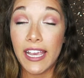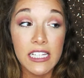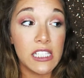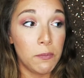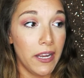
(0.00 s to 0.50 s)

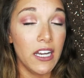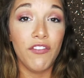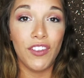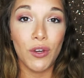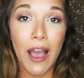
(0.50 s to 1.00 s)
can spend a
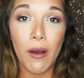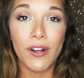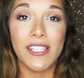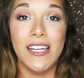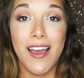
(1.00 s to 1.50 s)
few
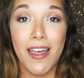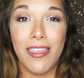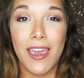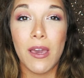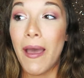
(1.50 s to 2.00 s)
hours and
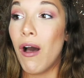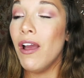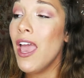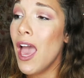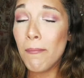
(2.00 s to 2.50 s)
not think
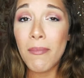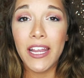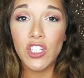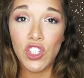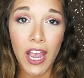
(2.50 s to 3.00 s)
about
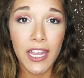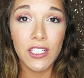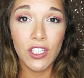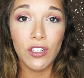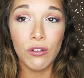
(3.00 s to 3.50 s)
my
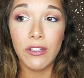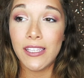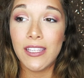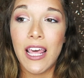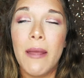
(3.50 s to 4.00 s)
giant to-do
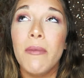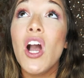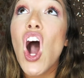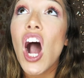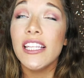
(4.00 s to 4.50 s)
list that I'm
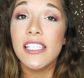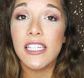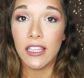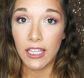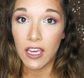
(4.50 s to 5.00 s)

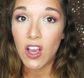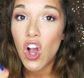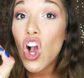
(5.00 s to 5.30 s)
constantly,